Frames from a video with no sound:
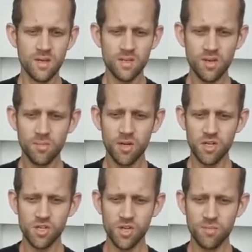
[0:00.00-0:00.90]
So I'm going to
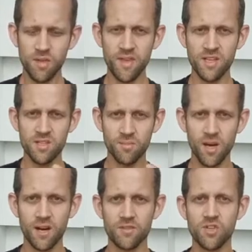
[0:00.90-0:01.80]
assume that there's some
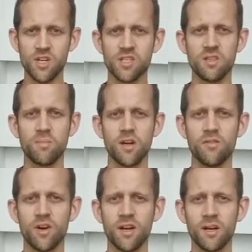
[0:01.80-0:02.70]
kind of stress in the body
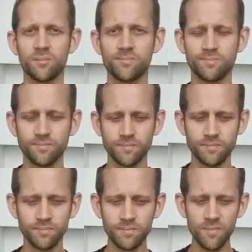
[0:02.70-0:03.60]
right now.
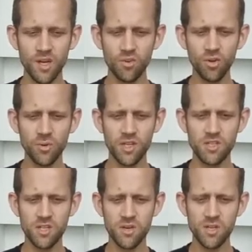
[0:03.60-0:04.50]
And all I want you
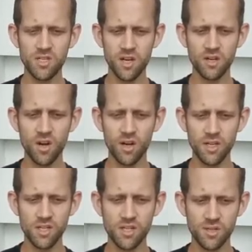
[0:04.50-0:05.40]
to do is
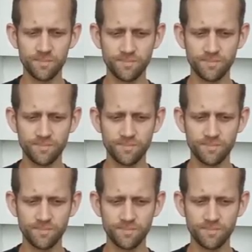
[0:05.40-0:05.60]
acknowledge,